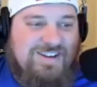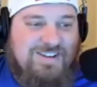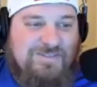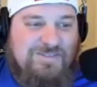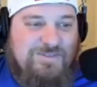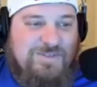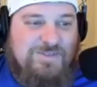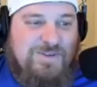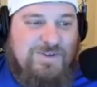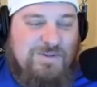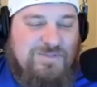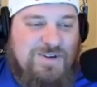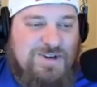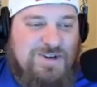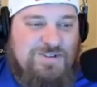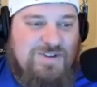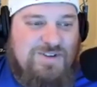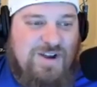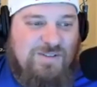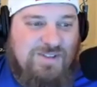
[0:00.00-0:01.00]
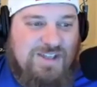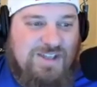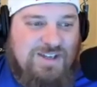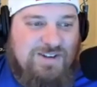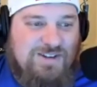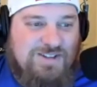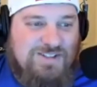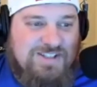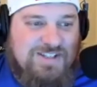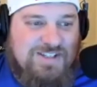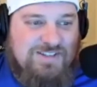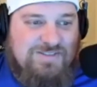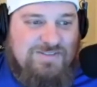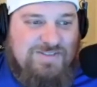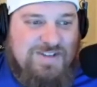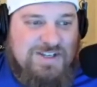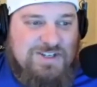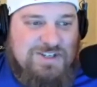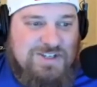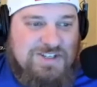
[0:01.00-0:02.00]
from first round leader to
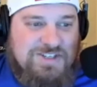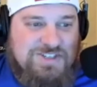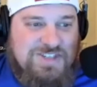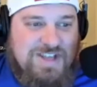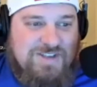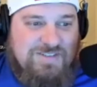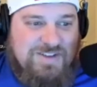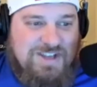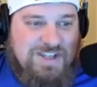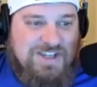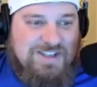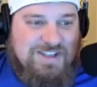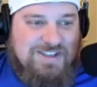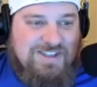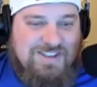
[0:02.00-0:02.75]
finishing 70th.